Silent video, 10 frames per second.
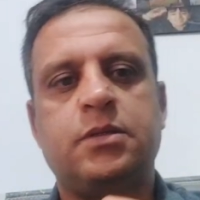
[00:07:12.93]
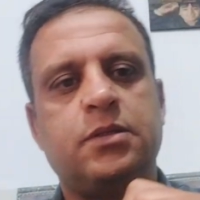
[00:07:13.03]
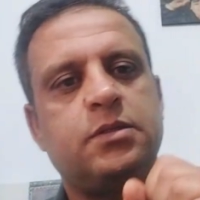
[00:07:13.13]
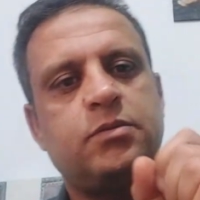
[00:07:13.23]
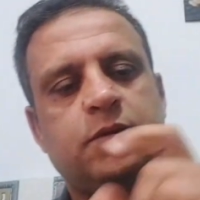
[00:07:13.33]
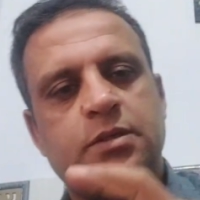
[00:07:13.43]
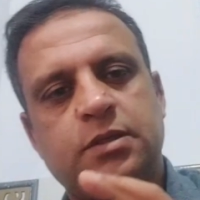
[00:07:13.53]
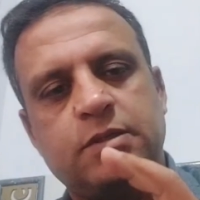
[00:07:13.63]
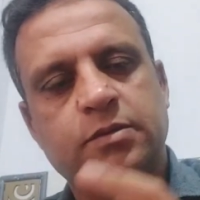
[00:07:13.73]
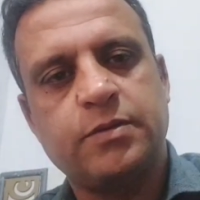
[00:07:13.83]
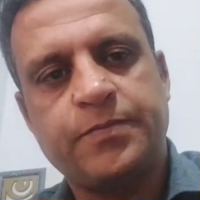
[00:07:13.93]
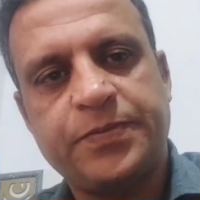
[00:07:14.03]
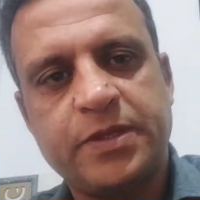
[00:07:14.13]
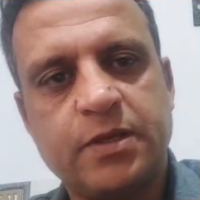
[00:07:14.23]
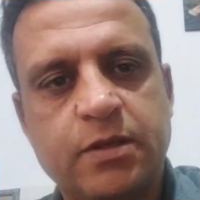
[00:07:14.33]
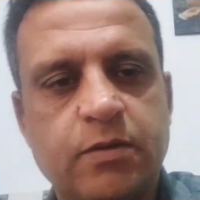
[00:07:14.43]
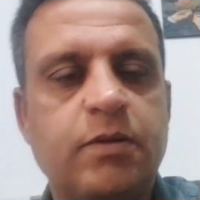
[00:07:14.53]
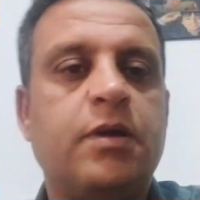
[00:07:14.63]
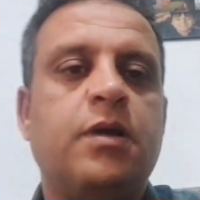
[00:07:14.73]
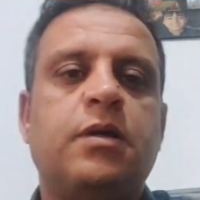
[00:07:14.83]
Final verdict: the
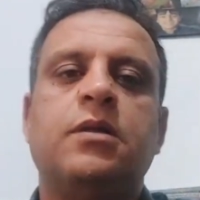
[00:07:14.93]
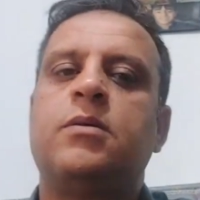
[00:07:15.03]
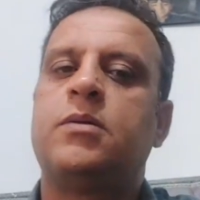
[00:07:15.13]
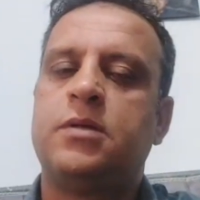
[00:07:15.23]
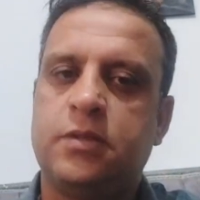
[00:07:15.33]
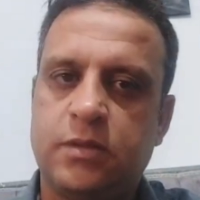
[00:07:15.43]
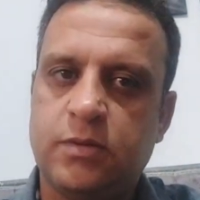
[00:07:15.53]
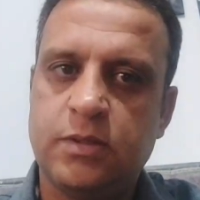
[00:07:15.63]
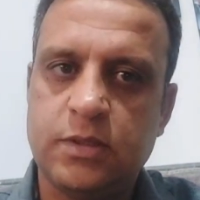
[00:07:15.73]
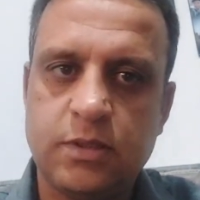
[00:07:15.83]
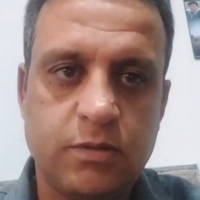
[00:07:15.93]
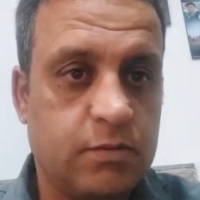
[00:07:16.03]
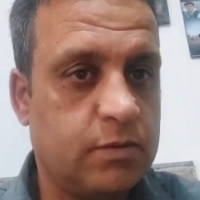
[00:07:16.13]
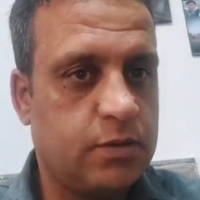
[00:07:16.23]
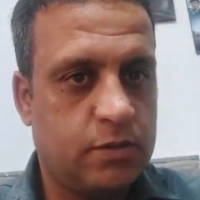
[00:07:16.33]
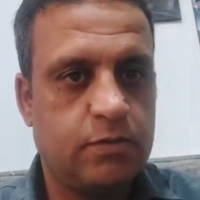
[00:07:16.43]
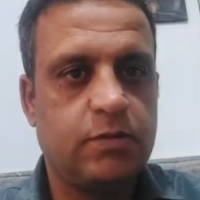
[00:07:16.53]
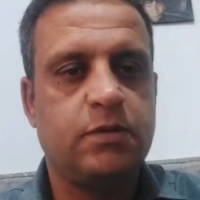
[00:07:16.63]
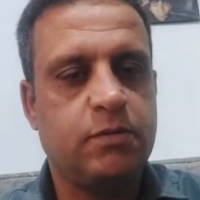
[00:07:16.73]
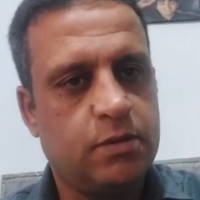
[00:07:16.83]
Samsung Galaxy A07 is a
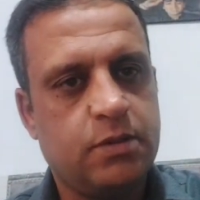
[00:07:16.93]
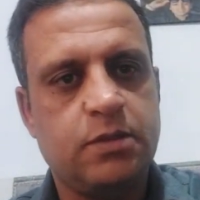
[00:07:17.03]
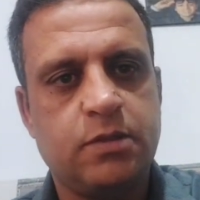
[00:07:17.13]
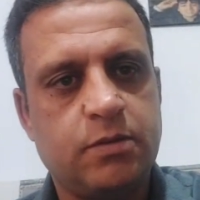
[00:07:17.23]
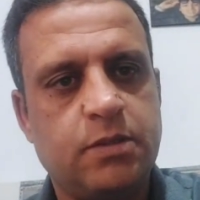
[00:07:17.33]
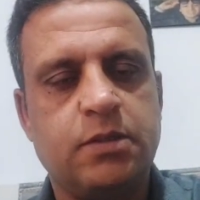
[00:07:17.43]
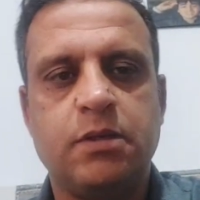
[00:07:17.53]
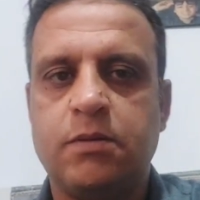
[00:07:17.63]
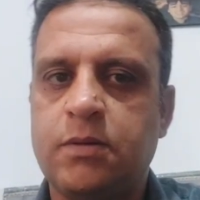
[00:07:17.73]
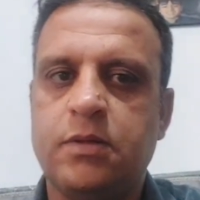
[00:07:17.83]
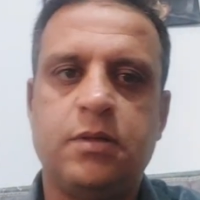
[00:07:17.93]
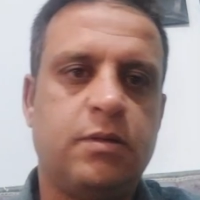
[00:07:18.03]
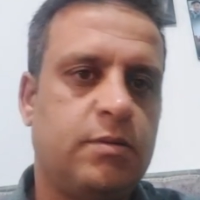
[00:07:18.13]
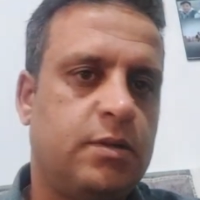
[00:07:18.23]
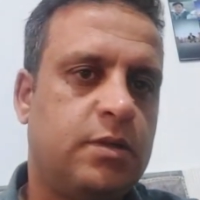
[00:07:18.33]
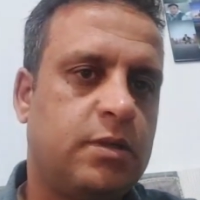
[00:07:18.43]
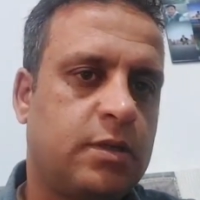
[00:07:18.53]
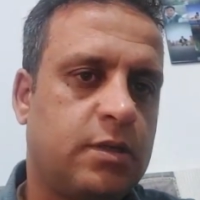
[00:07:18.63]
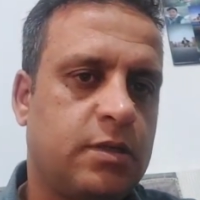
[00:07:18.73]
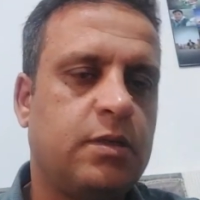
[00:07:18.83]
textbook budget winner in its segment.
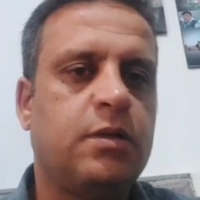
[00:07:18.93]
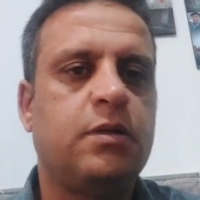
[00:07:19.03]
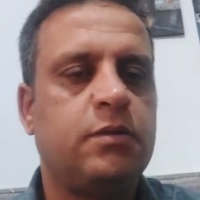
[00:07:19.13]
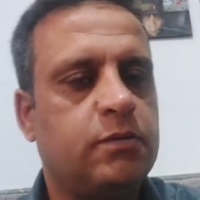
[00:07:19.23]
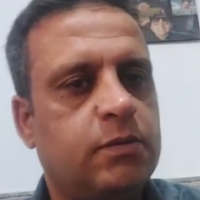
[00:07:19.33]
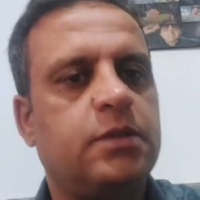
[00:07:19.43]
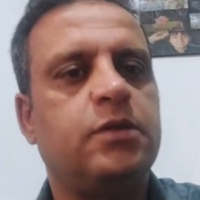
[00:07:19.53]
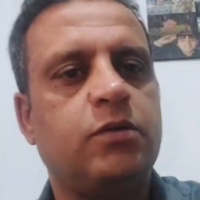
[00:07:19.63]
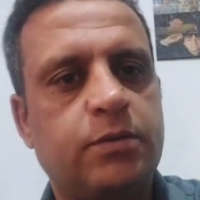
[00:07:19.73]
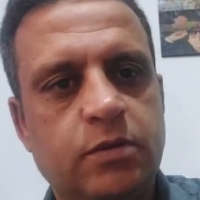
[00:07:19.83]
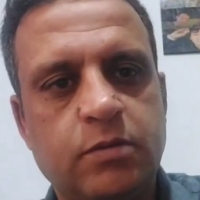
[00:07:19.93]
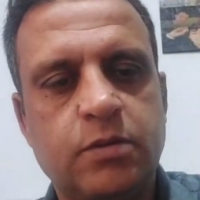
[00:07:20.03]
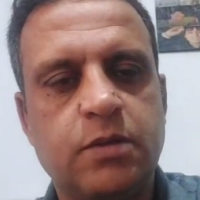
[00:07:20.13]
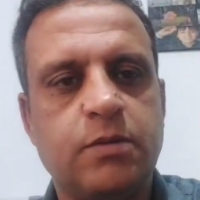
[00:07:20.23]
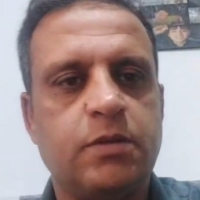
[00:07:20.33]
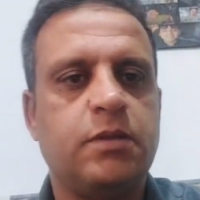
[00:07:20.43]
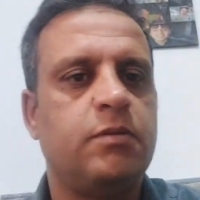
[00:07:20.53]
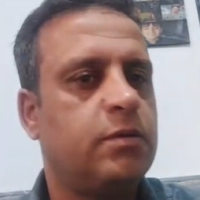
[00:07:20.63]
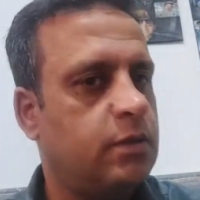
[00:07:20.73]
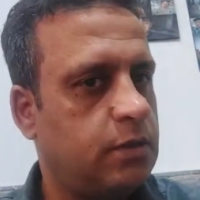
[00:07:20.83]
It stacks practical, user-friendly
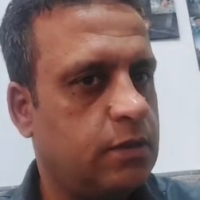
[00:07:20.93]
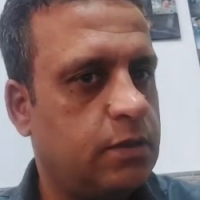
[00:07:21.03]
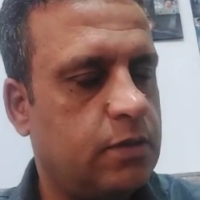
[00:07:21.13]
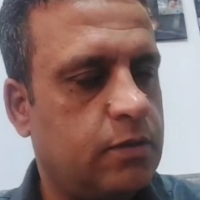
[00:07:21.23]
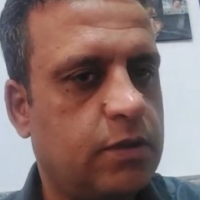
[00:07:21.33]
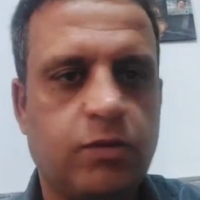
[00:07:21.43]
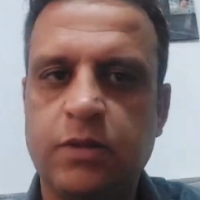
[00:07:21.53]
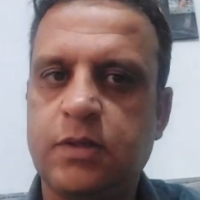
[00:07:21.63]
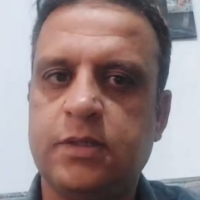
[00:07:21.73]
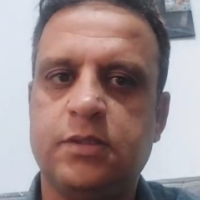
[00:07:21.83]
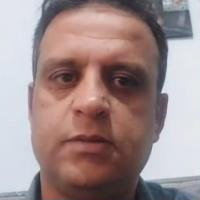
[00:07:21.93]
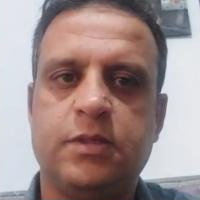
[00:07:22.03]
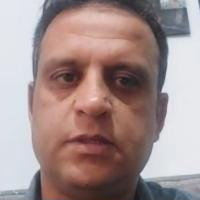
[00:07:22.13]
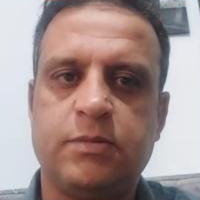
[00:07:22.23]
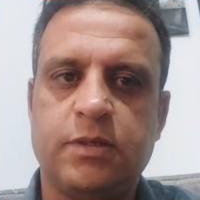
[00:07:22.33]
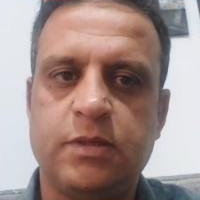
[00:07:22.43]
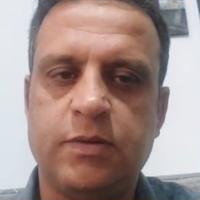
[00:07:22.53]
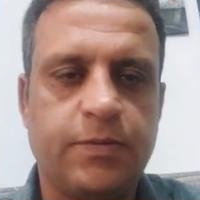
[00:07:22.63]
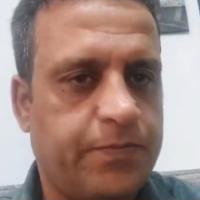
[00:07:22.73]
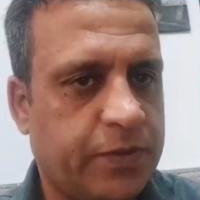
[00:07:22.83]
features, large 90Hz display,
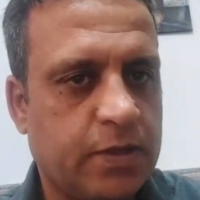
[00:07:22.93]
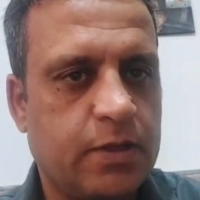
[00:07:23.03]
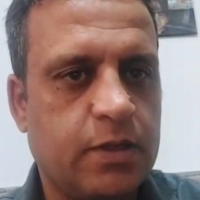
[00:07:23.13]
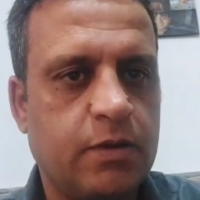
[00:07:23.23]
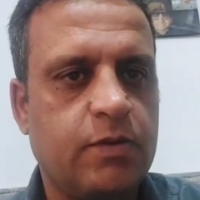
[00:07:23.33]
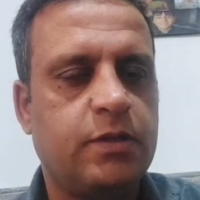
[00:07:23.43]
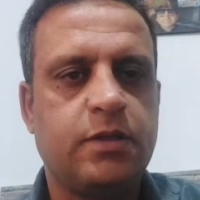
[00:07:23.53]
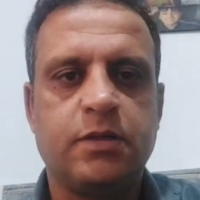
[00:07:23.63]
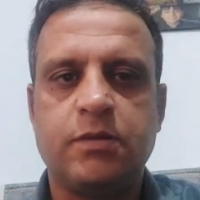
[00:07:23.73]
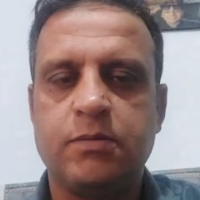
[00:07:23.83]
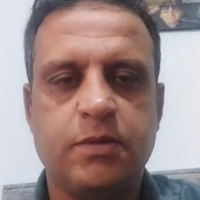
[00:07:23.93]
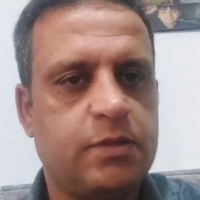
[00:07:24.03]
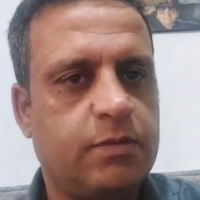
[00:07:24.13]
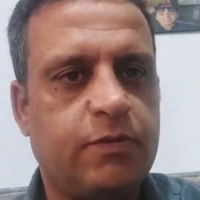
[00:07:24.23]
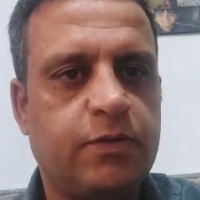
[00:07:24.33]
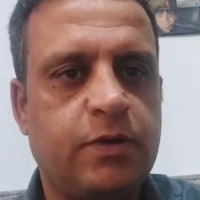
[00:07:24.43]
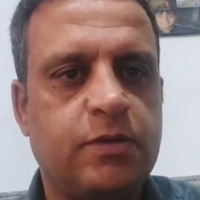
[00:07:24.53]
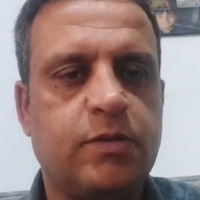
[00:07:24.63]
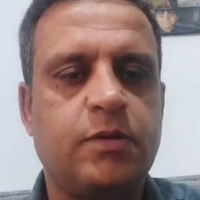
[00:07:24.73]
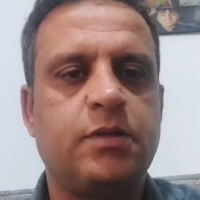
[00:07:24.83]
huge battery, 50
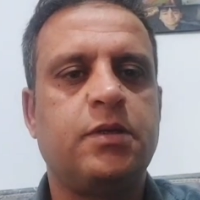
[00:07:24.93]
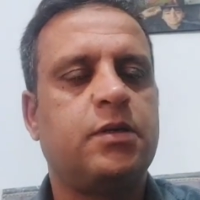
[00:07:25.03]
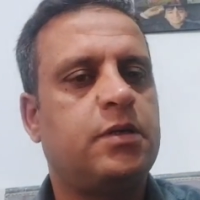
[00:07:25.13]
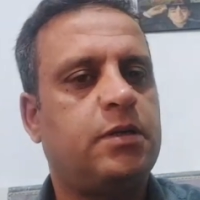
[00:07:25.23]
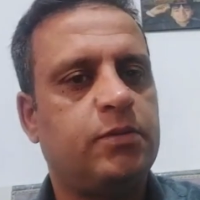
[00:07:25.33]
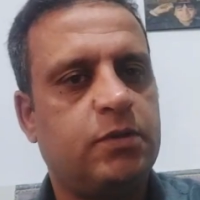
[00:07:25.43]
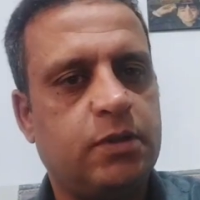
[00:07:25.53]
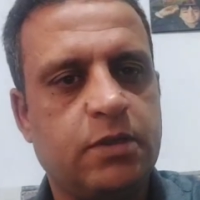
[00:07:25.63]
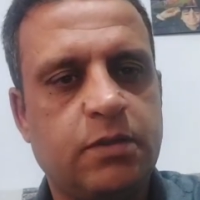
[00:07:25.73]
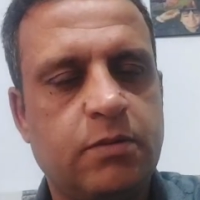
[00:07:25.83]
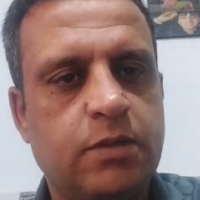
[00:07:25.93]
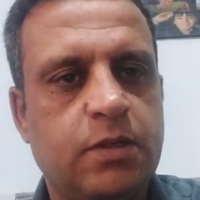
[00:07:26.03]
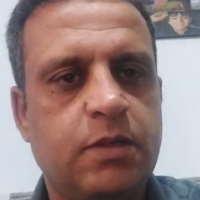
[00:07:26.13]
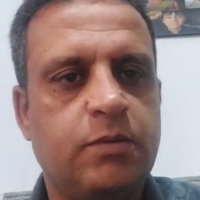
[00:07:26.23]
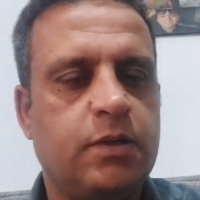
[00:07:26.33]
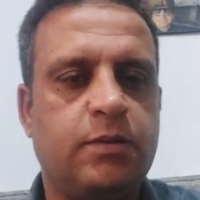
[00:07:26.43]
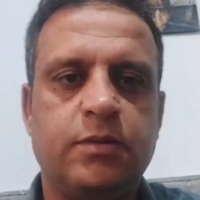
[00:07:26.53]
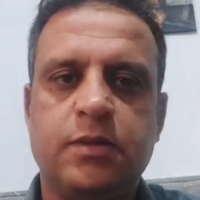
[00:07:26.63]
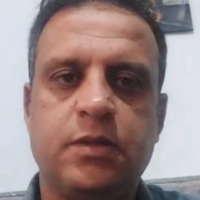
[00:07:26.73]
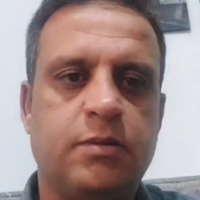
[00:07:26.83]
megapixels main camera,
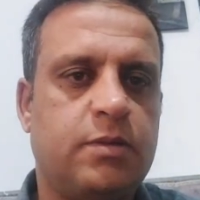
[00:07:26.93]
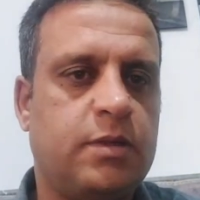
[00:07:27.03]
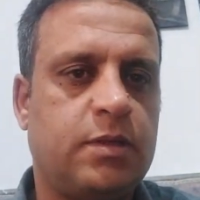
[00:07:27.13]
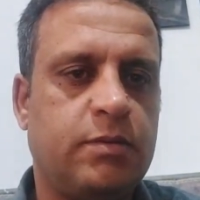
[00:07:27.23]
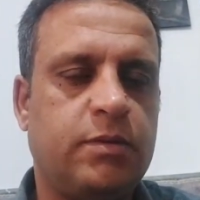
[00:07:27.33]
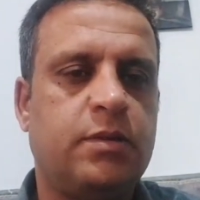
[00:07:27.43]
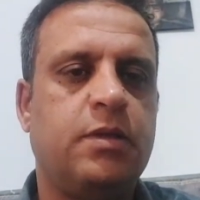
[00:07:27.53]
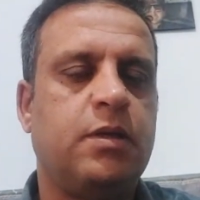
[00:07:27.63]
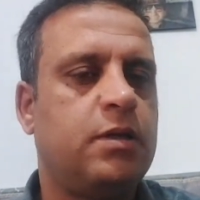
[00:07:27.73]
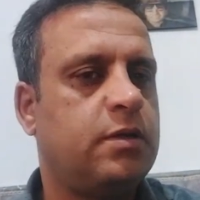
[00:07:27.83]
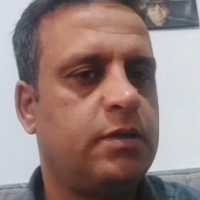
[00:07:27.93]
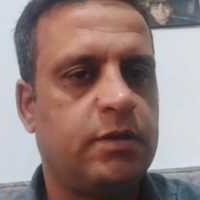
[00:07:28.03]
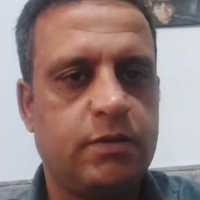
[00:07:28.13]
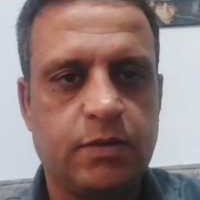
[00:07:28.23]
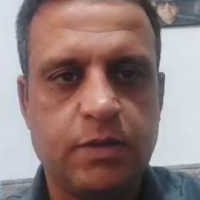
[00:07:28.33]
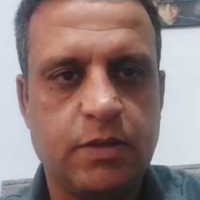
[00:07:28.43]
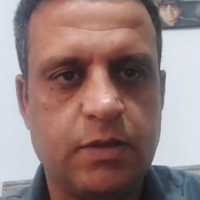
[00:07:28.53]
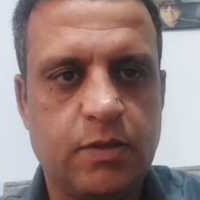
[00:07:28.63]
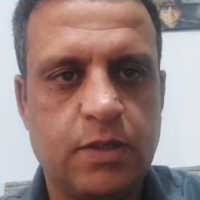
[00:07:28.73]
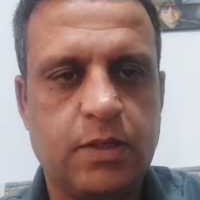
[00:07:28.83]
IP54, long software support,
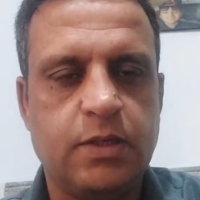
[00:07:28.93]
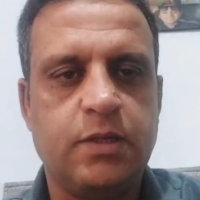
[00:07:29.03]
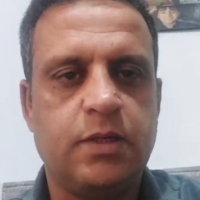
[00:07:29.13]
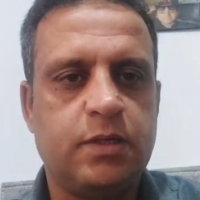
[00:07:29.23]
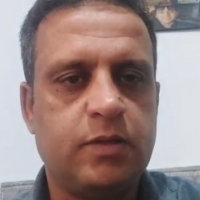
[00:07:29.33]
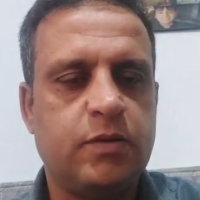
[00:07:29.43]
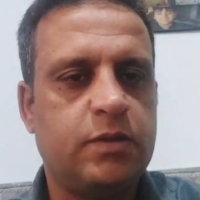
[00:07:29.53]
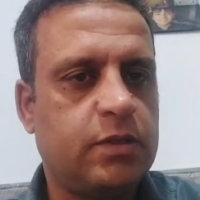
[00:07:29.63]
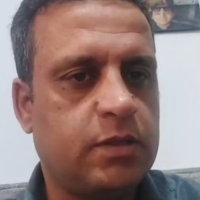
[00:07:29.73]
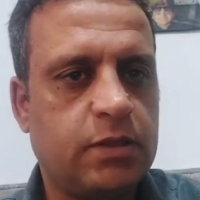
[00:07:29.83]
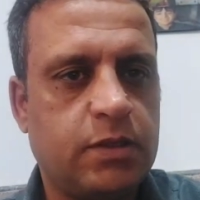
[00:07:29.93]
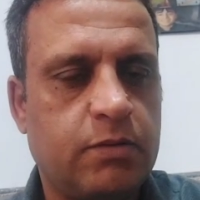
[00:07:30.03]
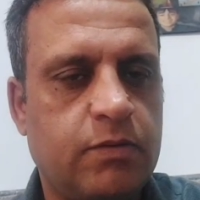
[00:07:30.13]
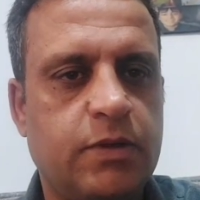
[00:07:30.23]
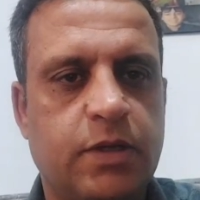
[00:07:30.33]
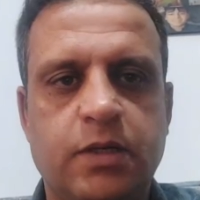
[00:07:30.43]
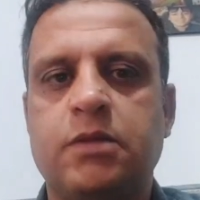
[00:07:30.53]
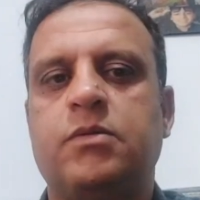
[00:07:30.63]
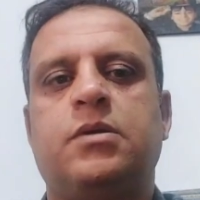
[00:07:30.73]
into a slim, affordable package.